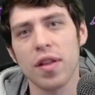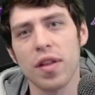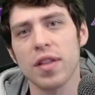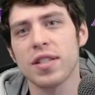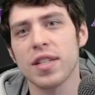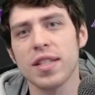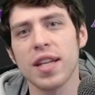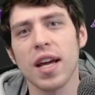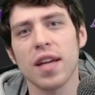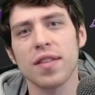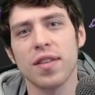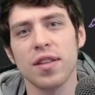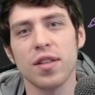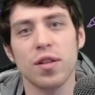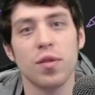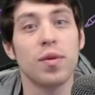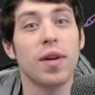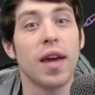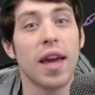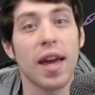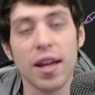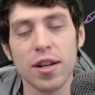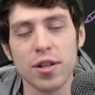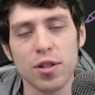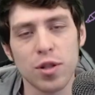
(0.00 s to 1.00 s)
It's a deck that you
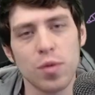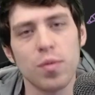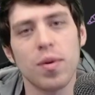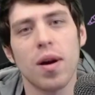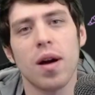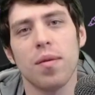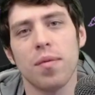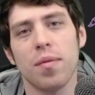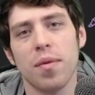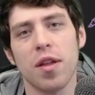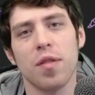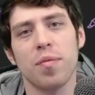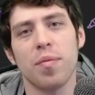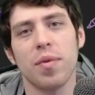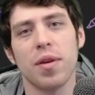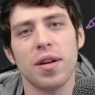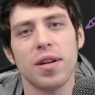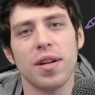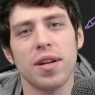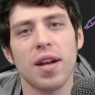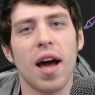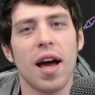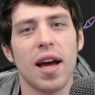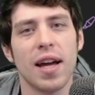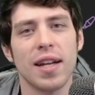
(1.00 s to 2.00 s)
can do well with, but
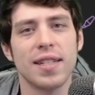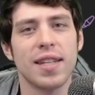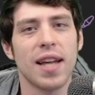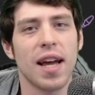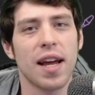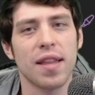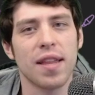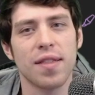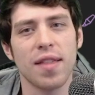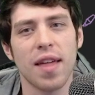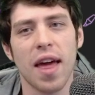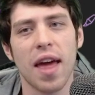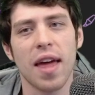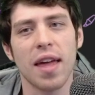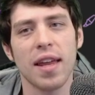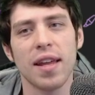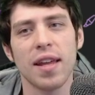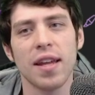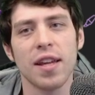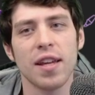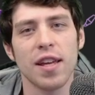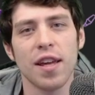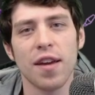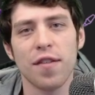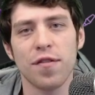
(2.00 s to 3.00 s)
not a deck that
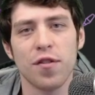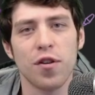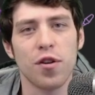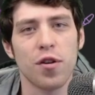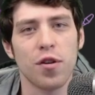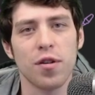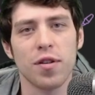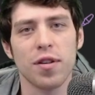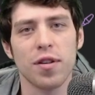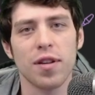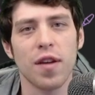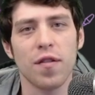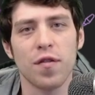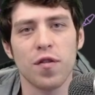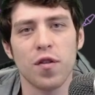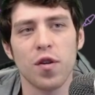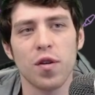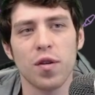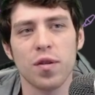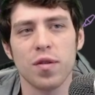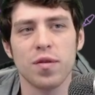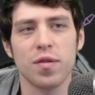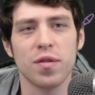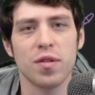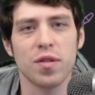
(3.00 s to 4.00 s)
if
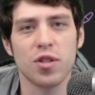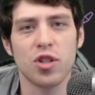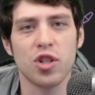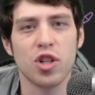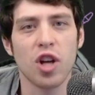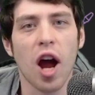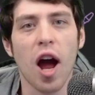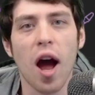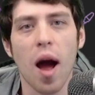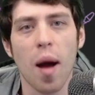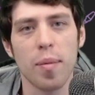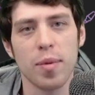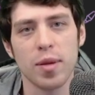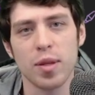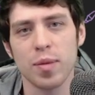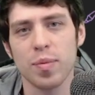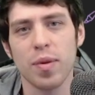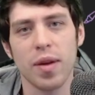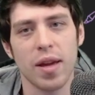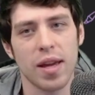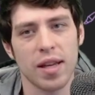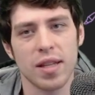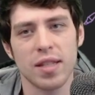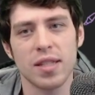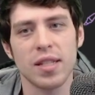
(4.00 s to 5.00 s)
your job is
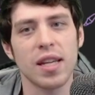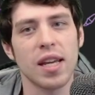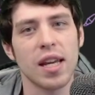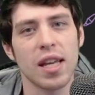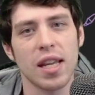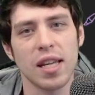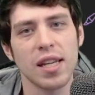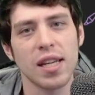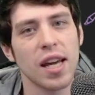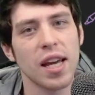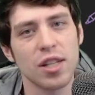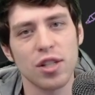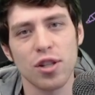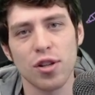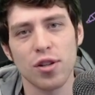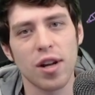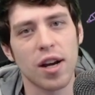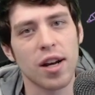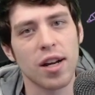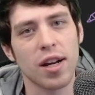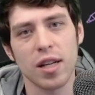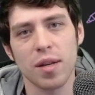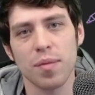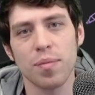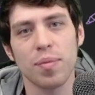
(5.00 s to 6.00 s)
playing cEDH, you're
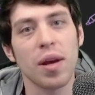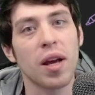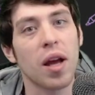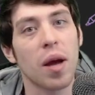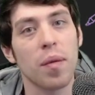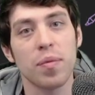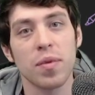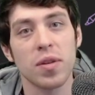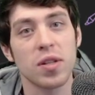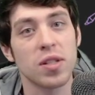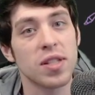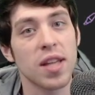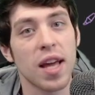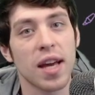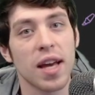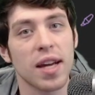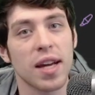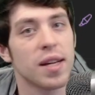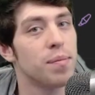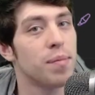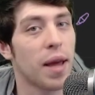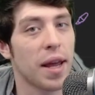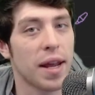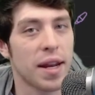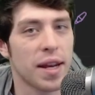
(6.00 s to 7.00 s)
not going to pick up this deck
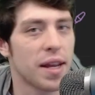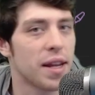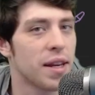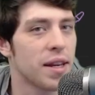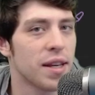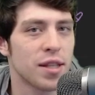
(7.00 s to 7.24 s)
and main it.